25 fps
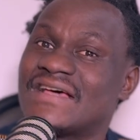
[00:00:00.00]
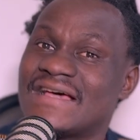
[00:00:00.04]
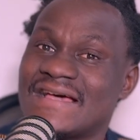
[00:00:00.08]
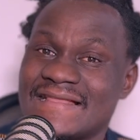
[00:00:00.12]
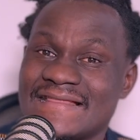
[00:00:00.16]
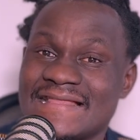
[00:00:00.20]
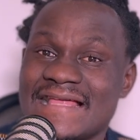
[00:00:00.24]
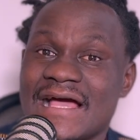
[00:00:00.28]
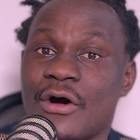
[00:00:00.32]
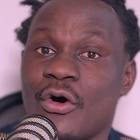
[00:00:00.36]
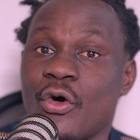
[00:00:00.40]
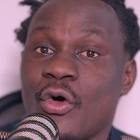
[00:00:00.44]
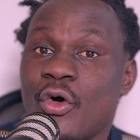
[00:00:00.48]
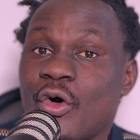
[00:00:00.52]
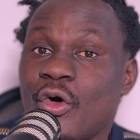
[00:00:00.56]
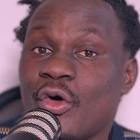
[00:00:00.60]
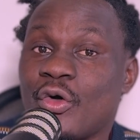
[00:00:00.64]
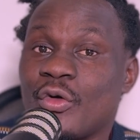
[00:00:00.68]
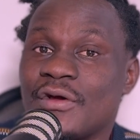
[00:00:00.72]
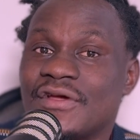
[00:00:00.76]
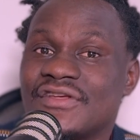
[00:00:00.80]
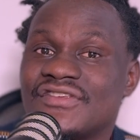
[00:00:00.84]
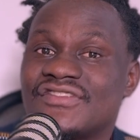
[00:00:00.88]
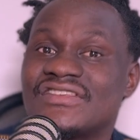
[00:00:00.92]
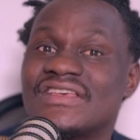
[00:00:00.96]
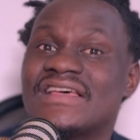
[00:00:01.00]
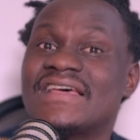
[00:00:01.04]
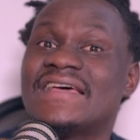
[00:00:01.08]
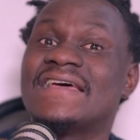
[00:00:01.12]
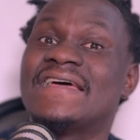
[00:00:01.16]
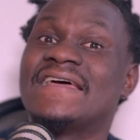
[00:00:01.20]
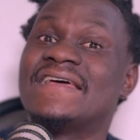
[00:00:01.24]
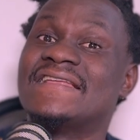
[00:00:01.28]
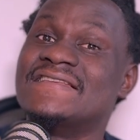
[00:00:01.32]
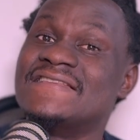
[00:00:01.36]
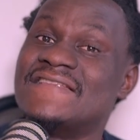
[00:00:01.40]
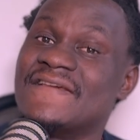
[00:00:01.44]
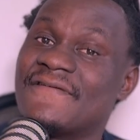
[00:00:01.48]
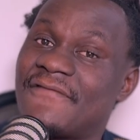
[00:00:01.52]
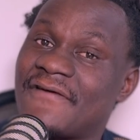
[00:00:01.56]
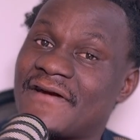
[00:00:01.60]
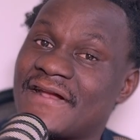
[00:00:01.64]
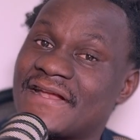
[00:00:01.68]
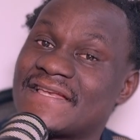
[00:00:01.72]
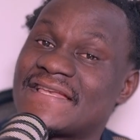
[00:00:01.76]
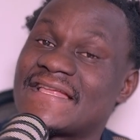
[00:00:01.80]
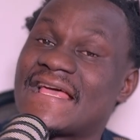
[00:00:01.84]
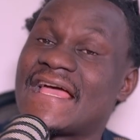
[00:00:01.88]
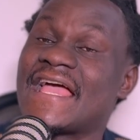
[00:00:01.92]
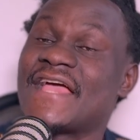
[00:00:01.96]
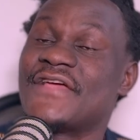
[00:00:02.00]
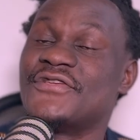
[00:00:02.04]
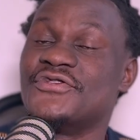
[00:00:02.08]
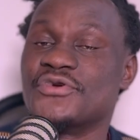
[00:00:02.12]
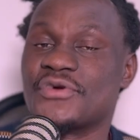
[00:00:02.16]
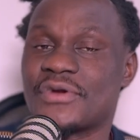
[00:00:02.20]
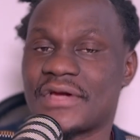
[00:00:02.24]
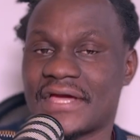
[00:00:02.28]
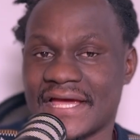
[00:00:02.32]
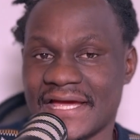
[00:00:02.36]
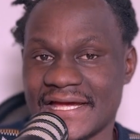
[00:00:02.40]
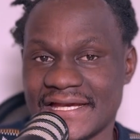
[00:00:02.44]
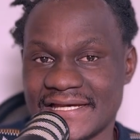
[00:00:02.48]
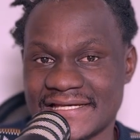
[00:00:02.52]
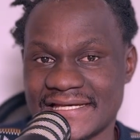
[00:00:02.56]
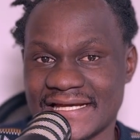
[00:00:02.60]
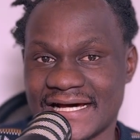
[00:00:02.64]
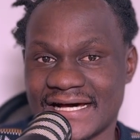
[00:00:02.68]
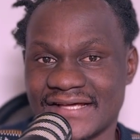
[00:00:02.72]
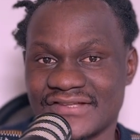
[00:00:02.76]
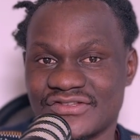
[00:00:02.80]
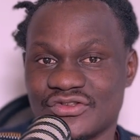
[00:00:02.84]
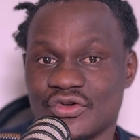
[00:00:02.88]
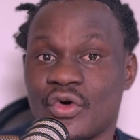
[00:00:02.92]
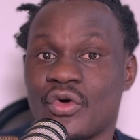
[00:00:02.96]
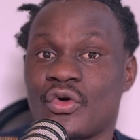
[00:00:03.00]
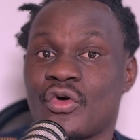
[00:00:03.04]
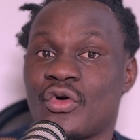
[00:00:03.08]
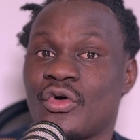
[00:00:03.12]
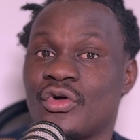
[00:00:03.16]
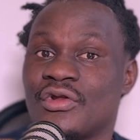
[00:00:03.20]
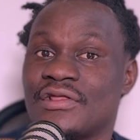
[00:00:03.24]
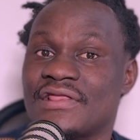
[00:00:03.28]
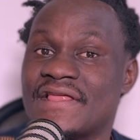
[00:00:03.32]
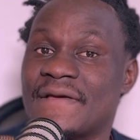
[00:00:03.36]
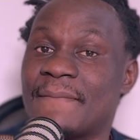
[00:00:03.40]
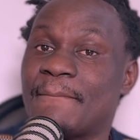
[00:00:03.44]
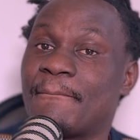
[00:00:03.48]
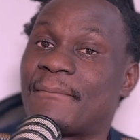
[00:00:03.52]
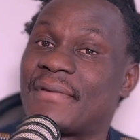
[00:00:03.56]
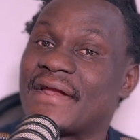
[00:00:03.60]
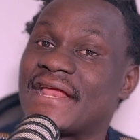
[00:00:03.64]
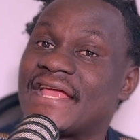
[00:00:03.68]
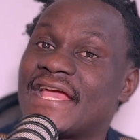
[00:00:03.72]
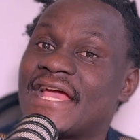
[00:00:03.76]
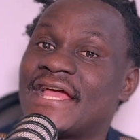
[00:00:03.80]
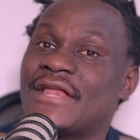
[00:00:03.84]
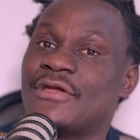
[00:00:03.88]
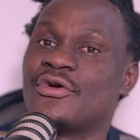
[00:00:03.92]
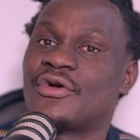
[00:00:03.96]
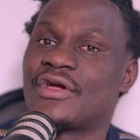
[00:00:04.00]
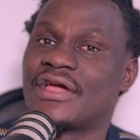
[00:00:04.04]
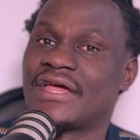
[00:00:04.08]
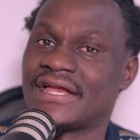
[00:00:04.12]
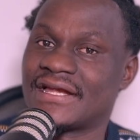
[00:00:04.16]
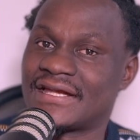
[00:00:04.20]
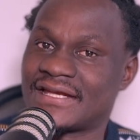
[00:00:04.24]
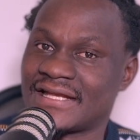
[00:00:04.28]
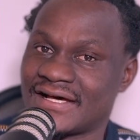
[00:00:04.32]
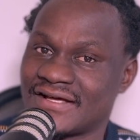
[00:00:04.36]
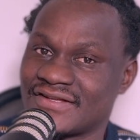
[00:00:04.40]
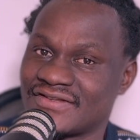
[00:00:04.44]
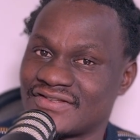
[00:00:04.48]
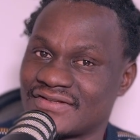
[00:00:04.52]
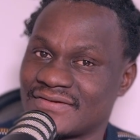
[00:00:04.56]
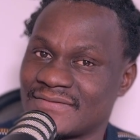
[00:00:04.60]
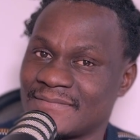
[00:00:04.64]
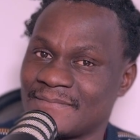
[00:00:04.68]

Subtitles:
there are always different educators, or call them pre-educators.